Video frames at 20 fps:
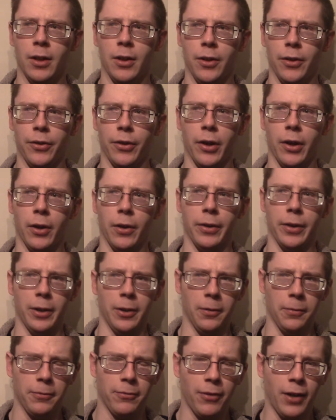
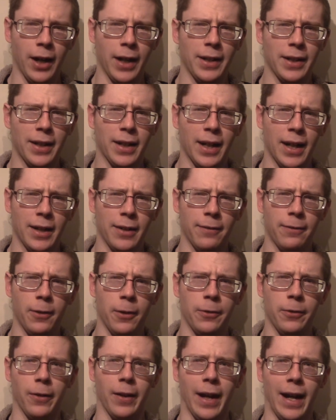So, find a kind of
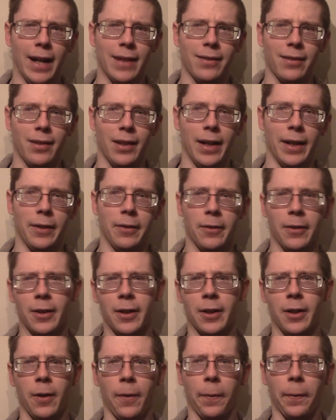food your cats like. You're going
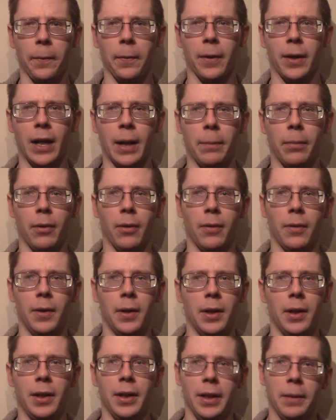to go through a couple.
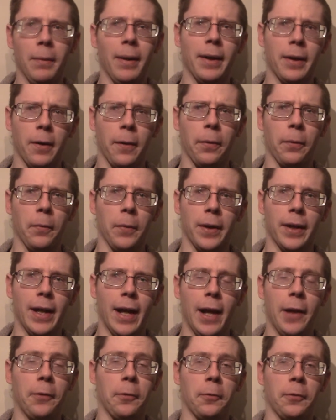You might go through a
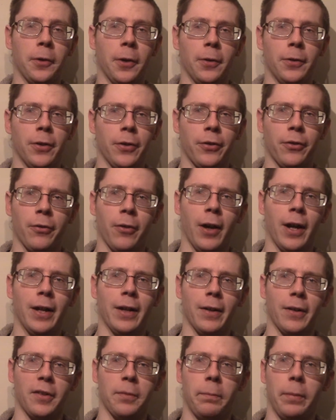case or 2 just trying to
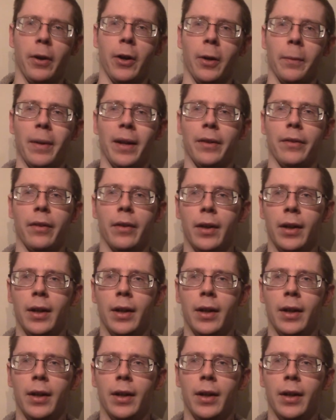experiment.